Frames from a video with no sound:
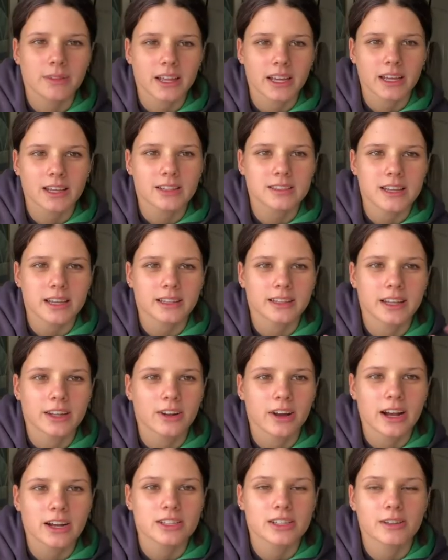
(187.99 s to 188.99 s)
things like they're
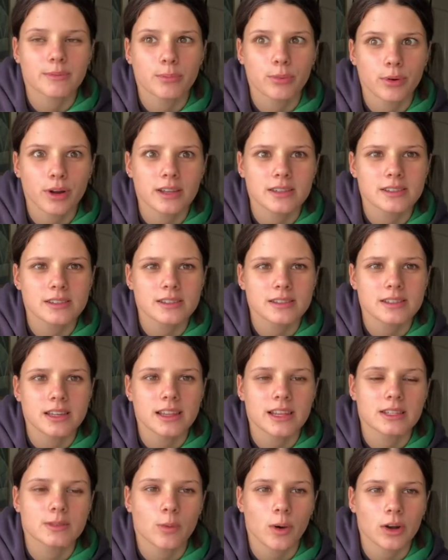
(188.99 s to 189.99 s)
not actually present so
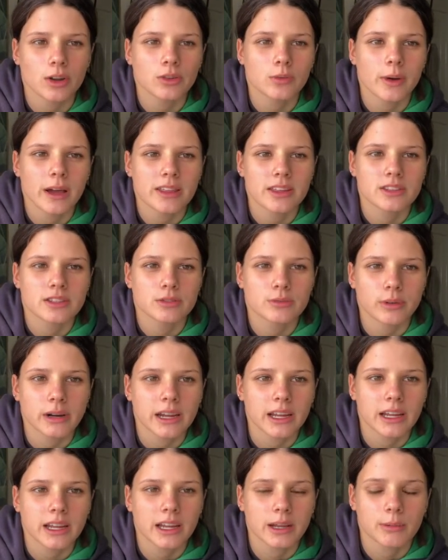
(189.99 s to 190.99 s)
there's one on the way that's a
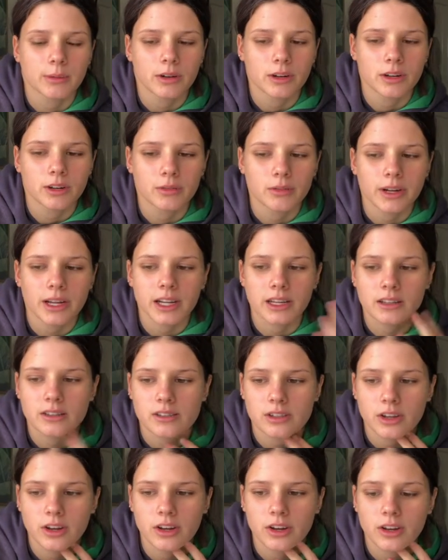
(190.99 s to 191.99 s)
ring he wanted a ring
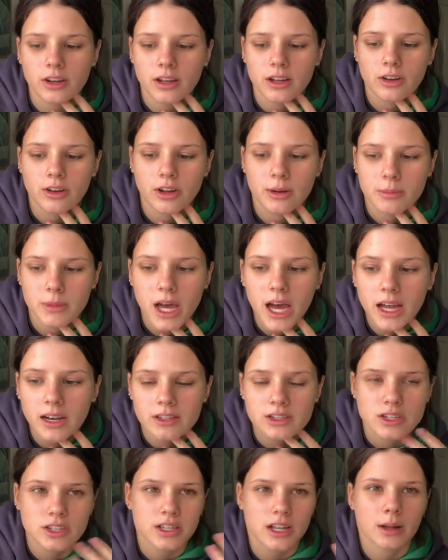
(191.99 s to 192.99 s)
so I got him that
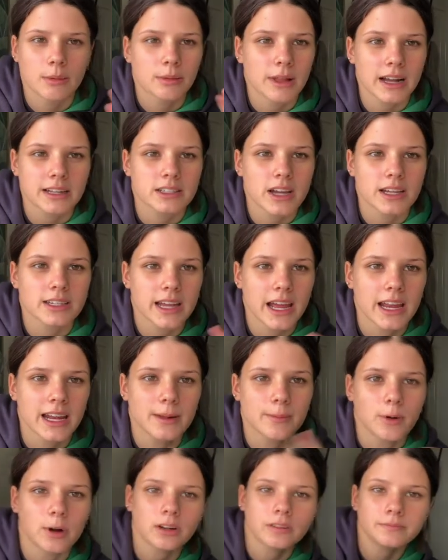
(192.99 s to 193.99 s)
it's just like a black
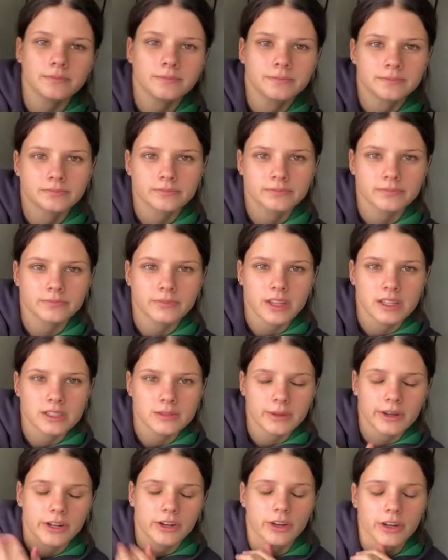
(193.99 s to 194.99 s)
titanium one that's
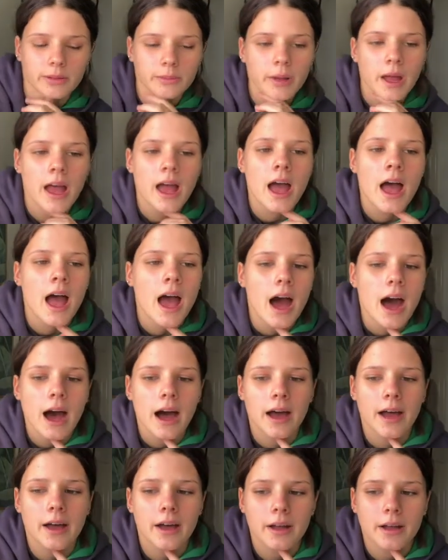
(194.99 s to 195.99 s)
what I got him
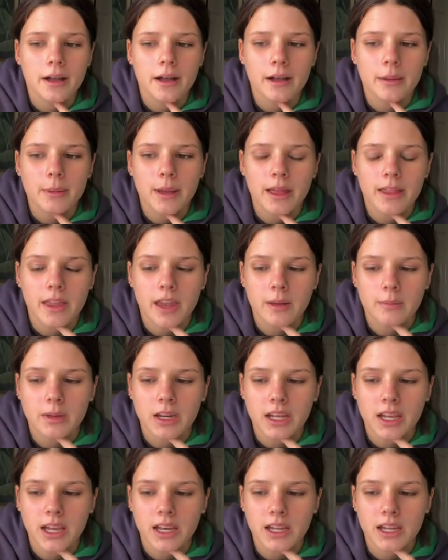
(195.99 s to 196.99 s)
um, and then I'm gonna
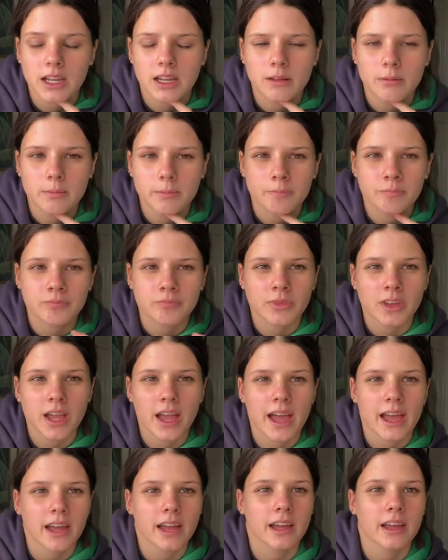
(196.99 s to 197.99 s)
get him
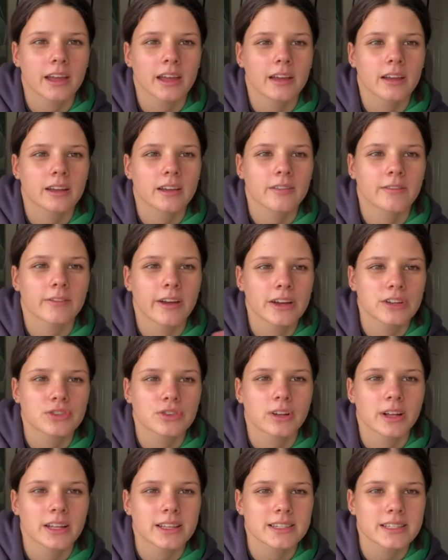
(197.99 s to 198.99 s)
a facial
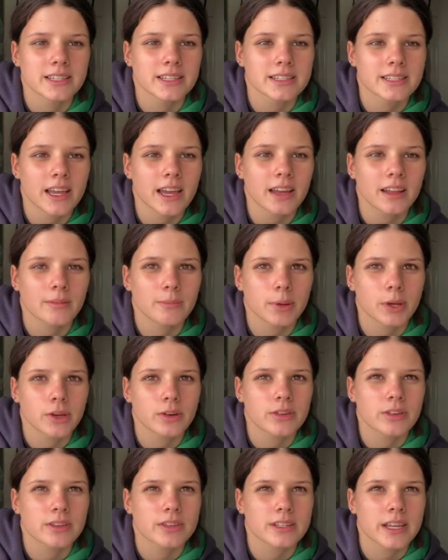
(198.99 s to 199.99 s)
cleansing set
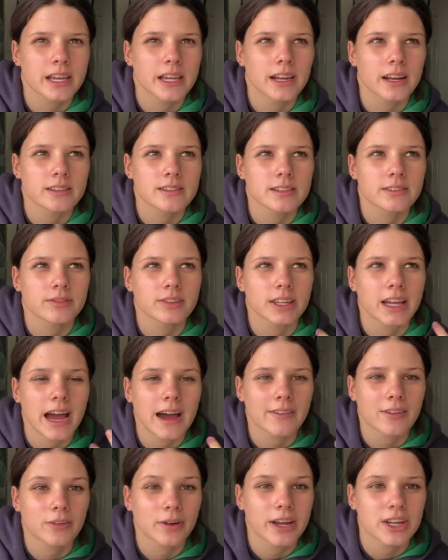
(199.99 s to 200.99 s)
because he doesn't really
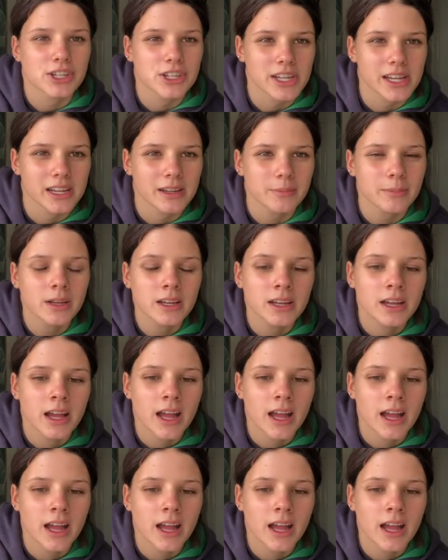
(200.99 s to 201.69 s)
have a regime